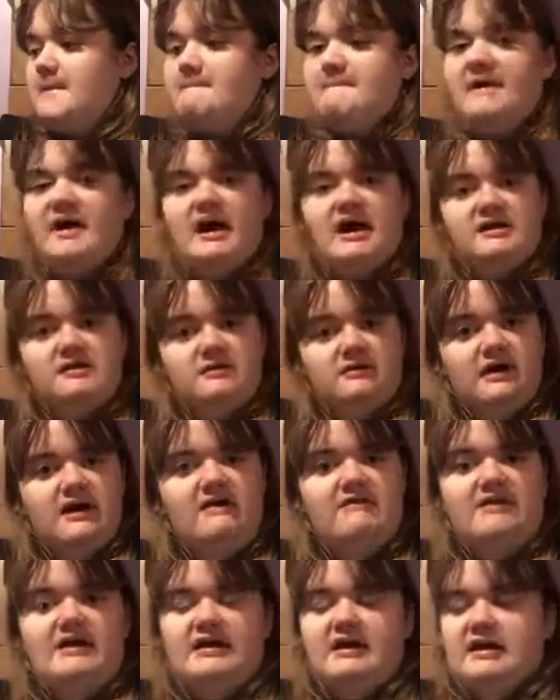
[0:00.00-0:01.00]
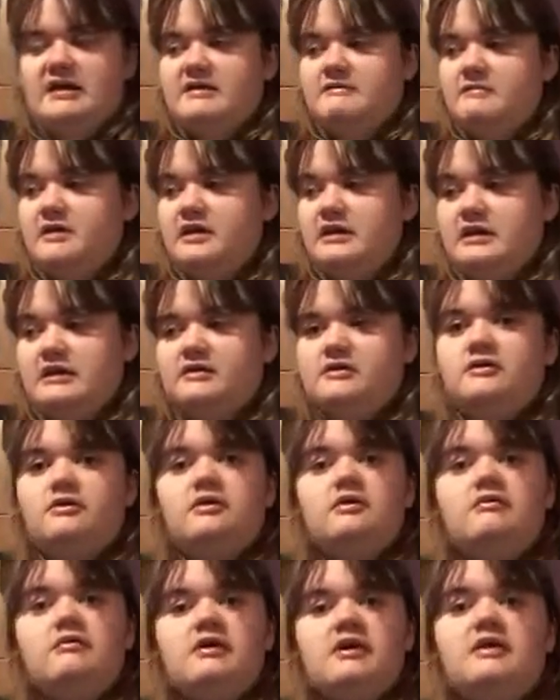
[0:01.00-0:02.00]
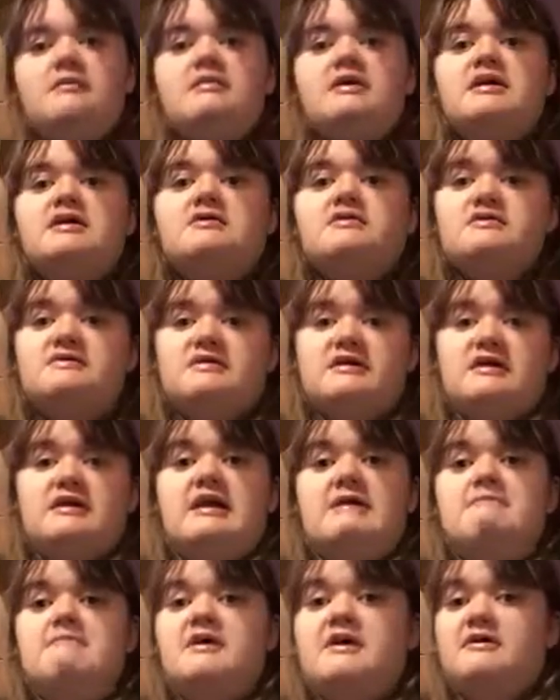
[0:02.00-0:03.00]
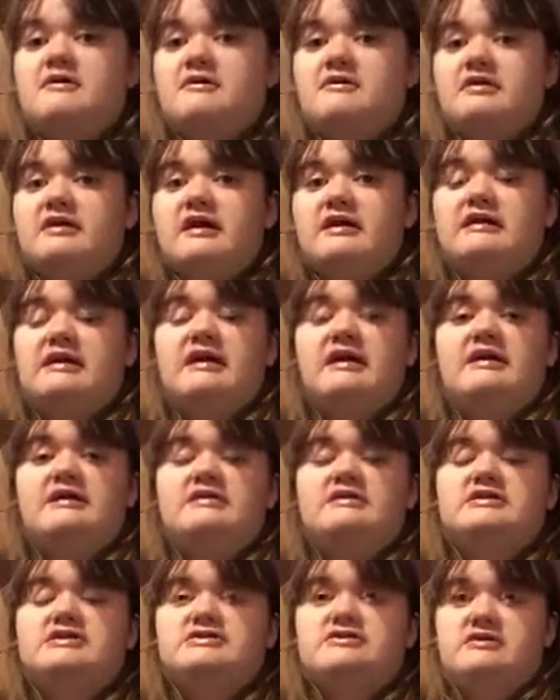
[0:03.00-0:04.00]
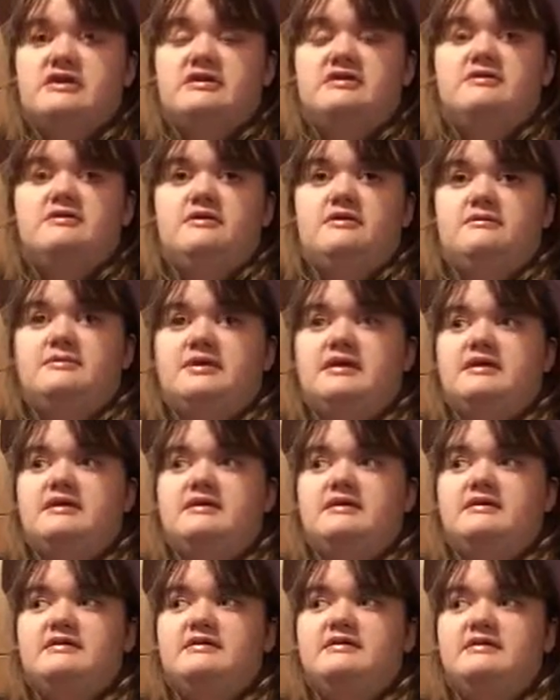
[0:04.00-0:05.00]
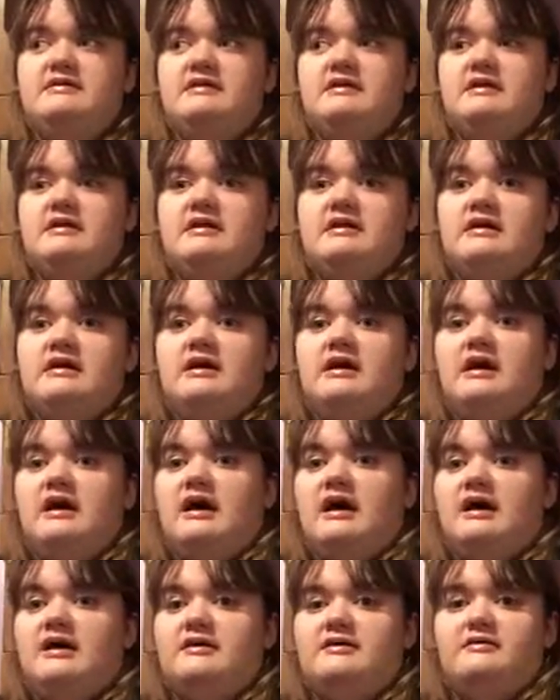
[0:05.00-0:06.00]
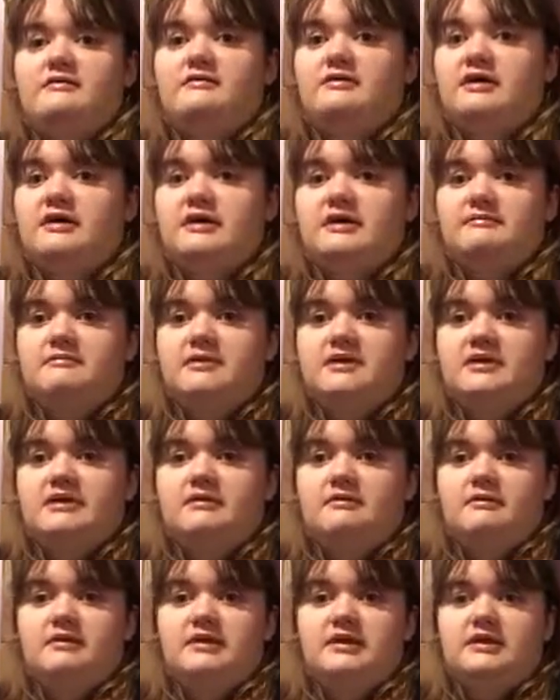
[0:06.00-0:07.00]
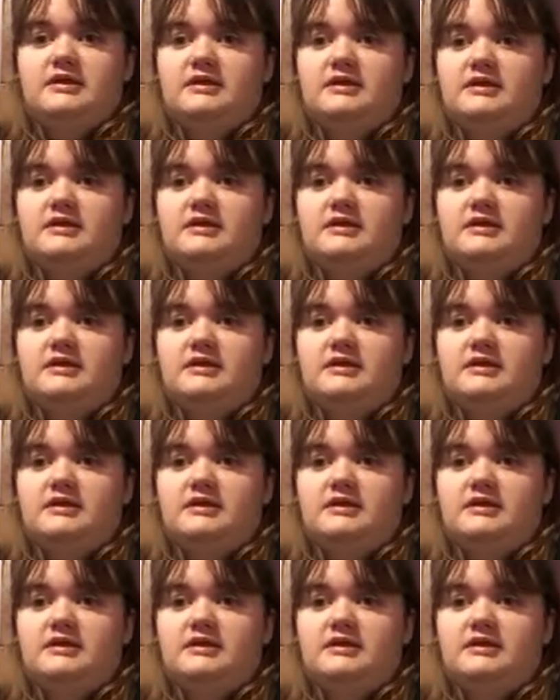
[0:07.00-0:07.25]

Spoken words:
But I don't have that kind of money, nor would I be interested in marathoning it straight through, because I don't want to be with